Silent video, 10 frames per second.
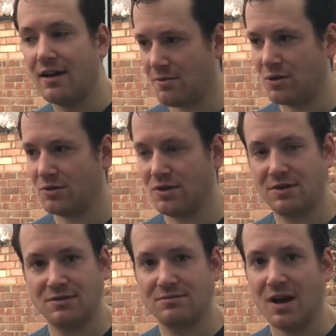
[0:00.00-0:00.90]
I'm not
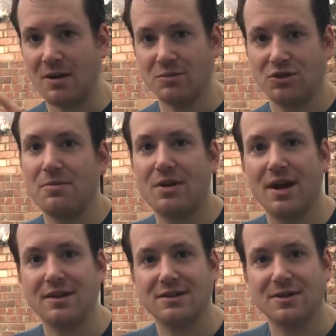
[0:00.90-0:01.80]
doing, I'm
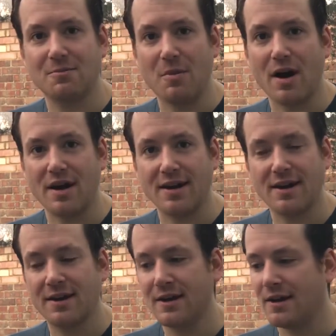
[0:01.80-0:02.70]
jeopardizing
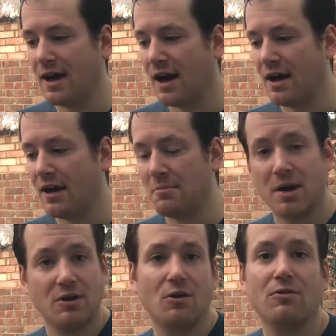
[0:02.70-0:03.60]
my uh,
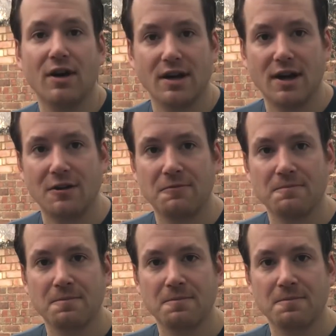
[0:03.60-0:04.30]
my goal right now.